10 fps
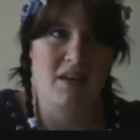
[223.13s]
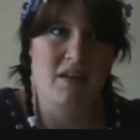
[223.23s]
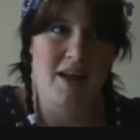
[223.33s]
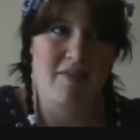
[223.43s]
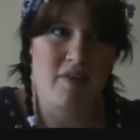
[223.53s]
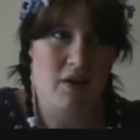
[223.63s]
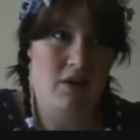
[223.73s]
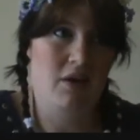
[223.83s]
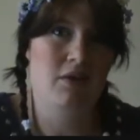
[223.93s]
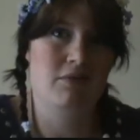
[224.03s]

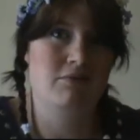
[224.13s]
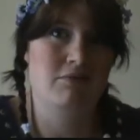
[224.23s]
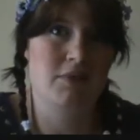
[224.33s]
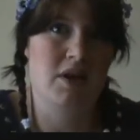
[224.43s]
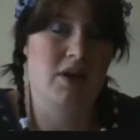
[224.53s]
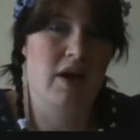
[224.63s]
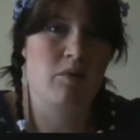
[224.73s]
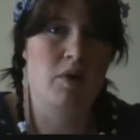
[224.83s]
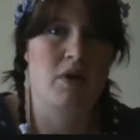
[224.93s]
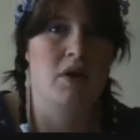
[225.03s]
therefore I don't
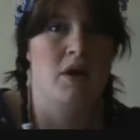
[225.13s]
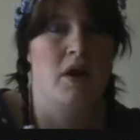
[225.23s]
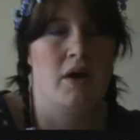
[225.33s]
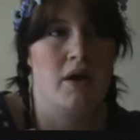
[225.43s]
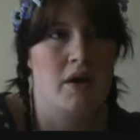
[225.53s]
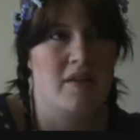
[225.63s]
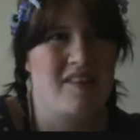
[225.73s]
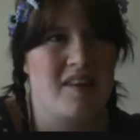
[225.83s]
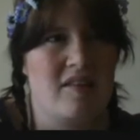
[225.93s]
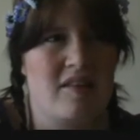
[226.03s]
have one.
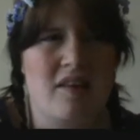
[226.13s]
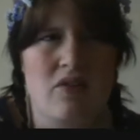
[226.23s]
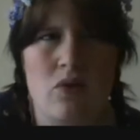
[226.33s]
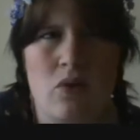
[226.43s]
Diesel